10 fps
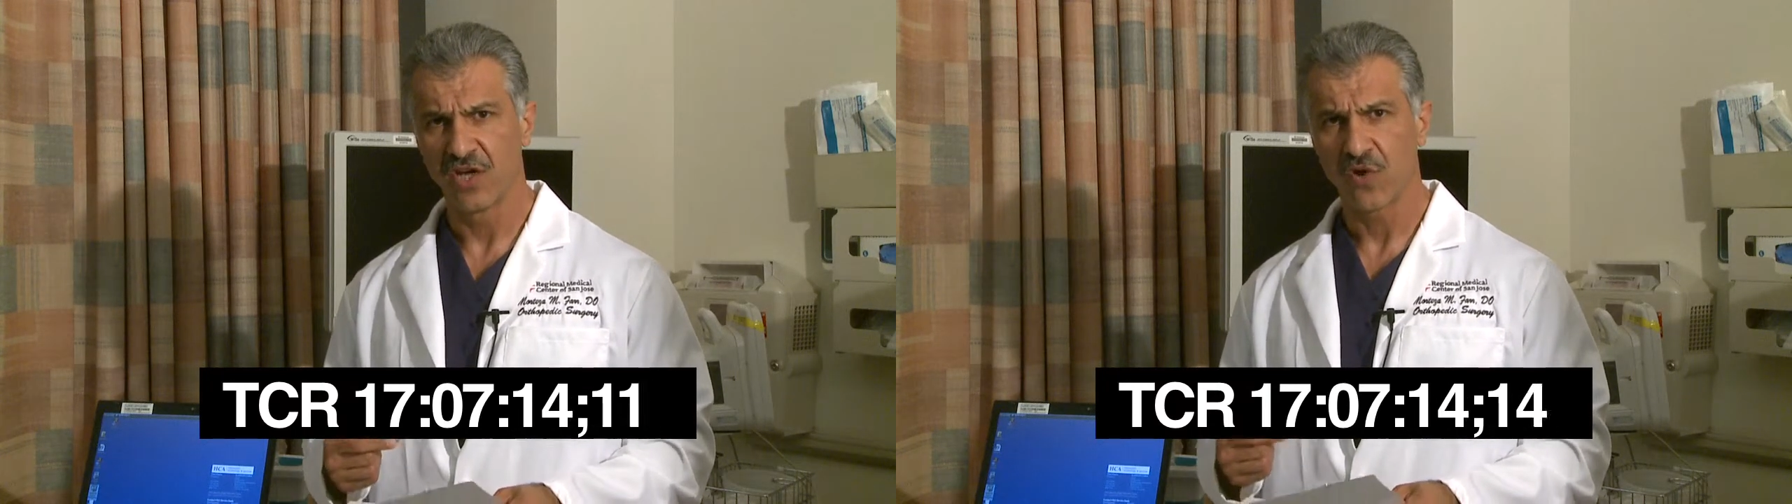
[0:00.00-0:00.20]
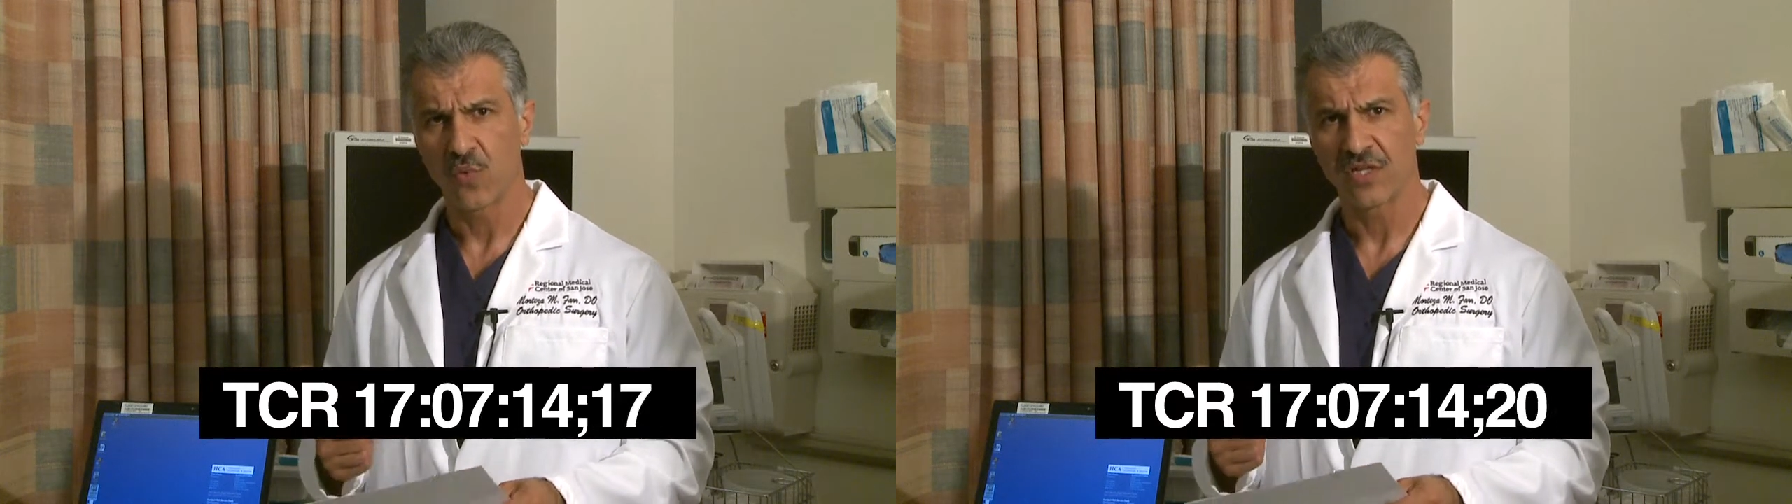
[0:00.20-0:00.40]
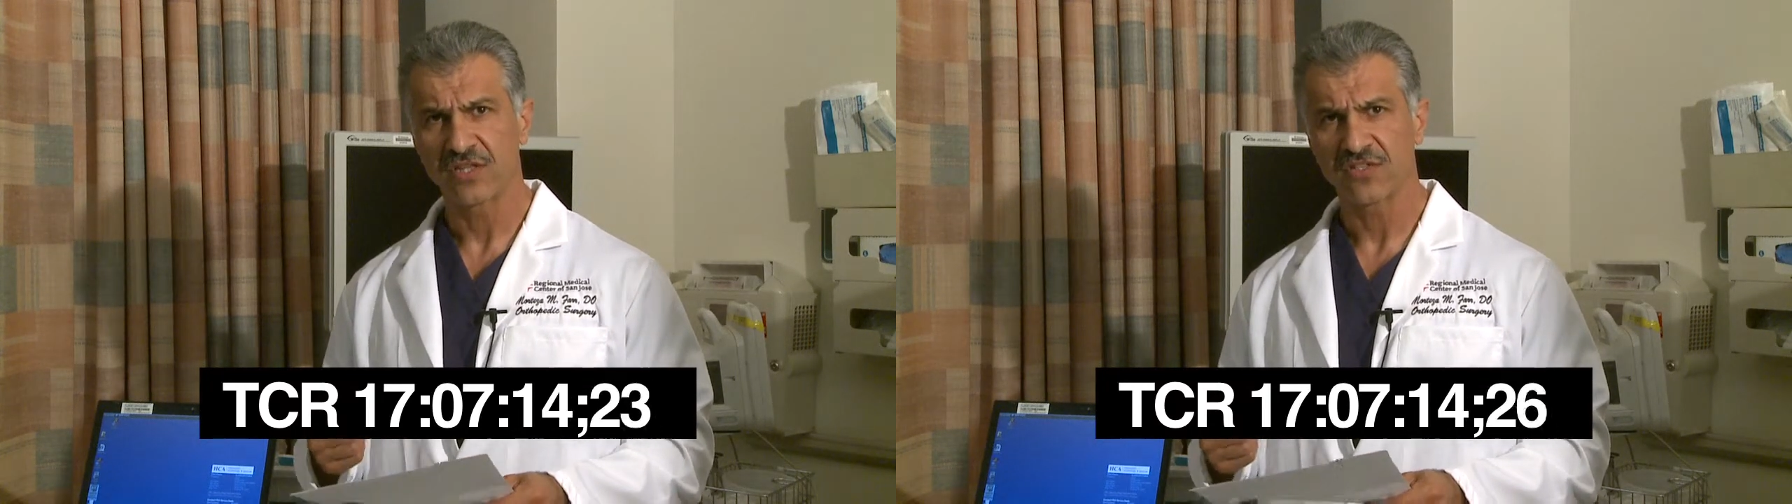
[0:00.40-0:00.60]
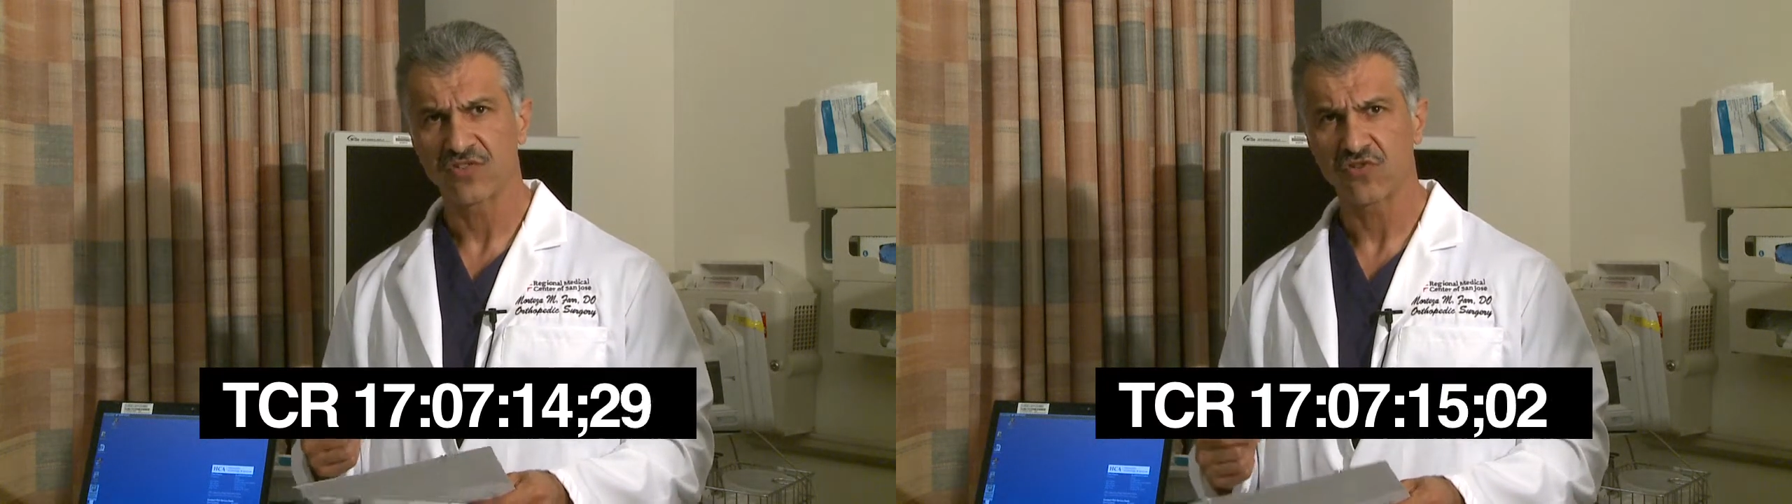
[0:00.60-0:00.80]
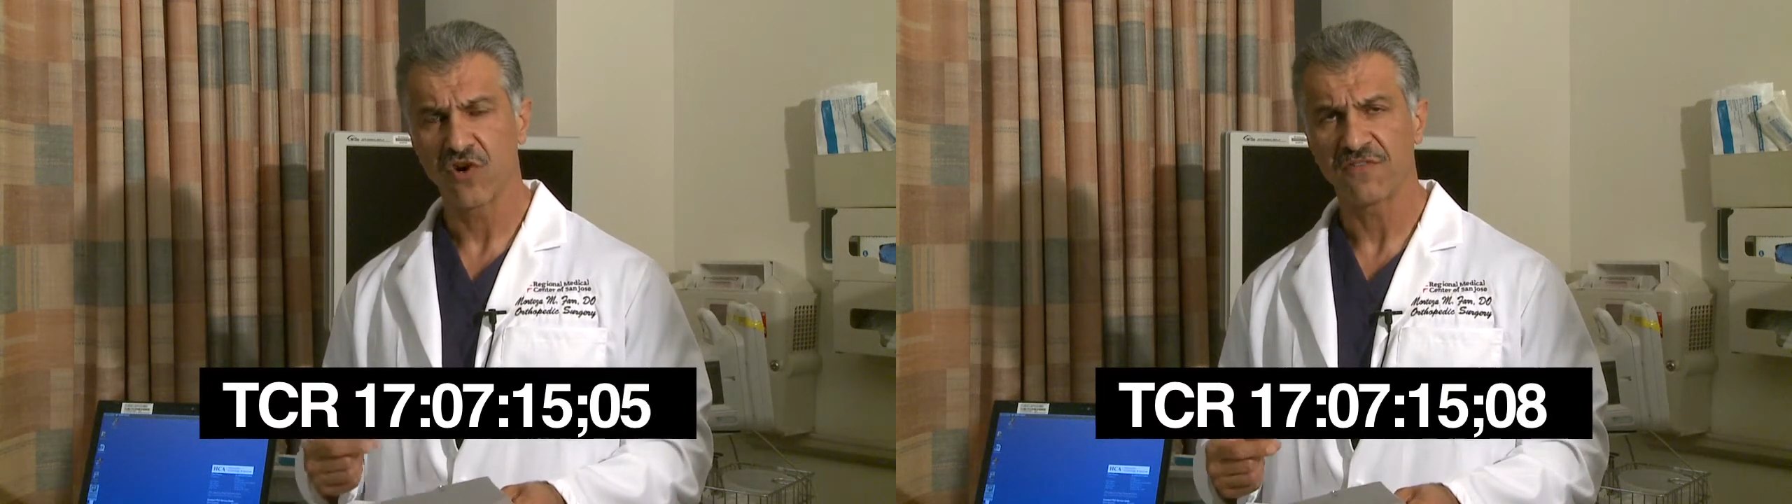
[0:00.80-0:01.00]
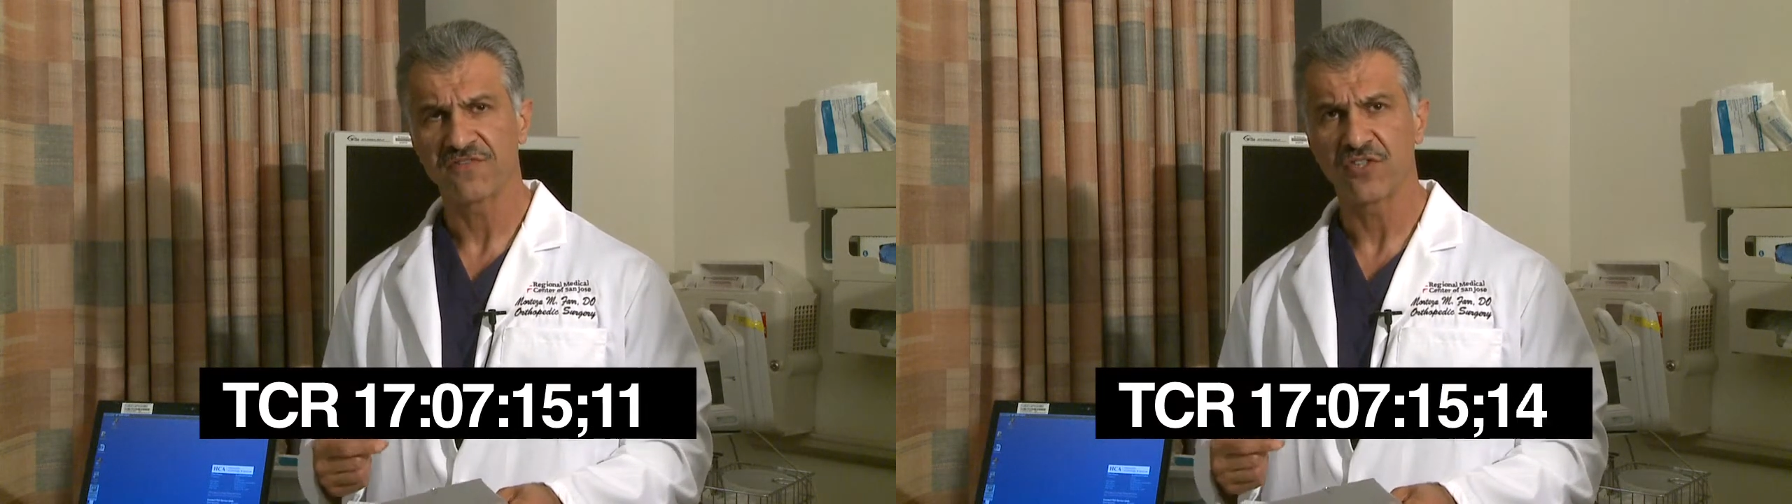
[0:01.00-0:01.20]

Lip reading: with soft